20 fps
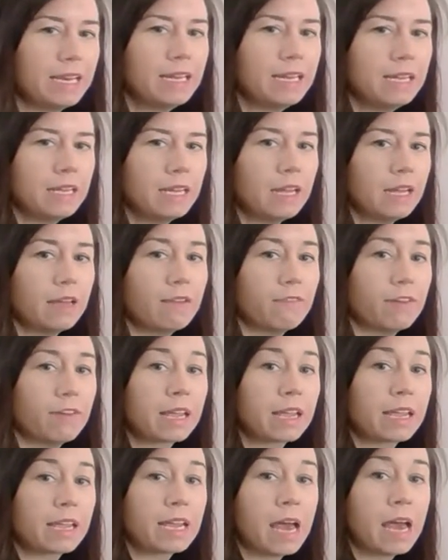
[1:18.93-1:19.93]
If
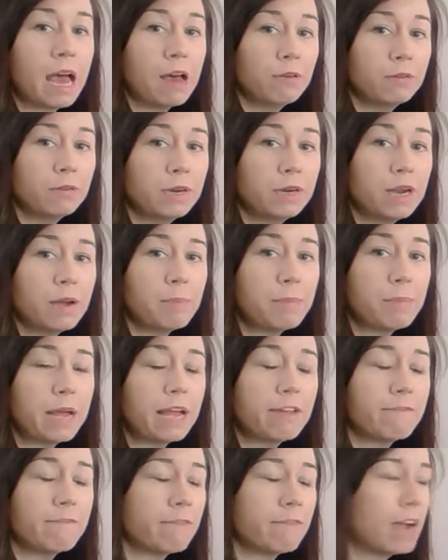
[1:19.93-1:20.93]
I count up
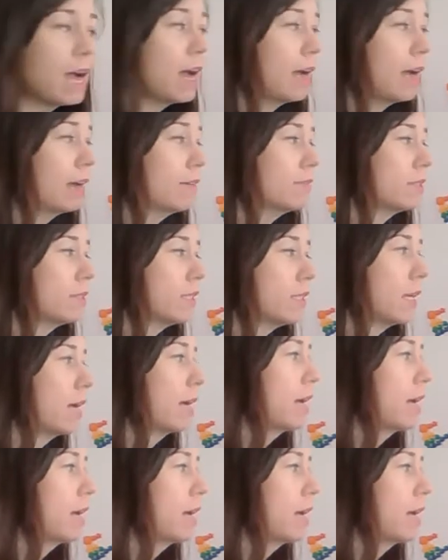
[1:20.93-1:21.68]
by fives, I